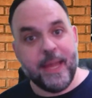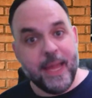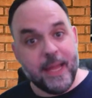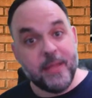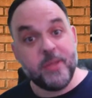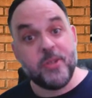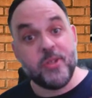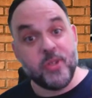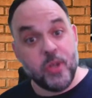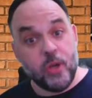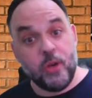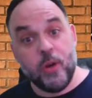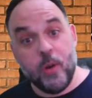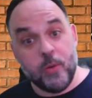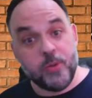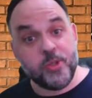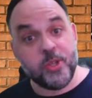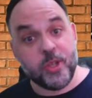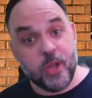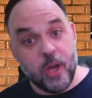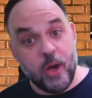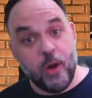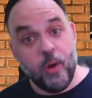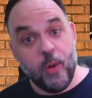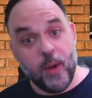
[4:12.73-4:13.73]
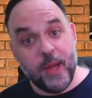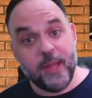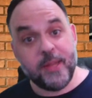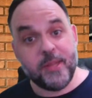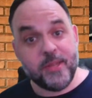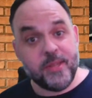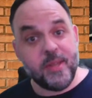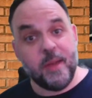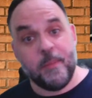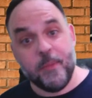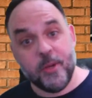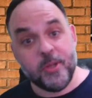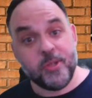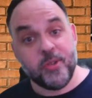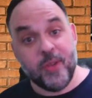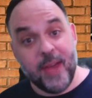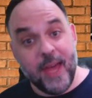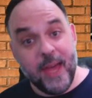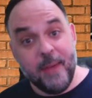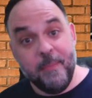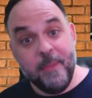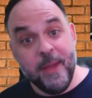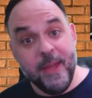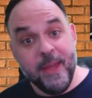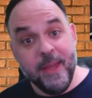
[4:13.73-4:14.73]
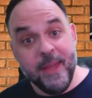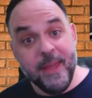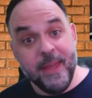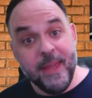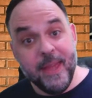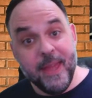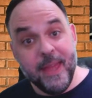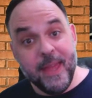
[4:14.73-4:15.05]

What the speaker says: against Solo Sikoa at SummerSlam.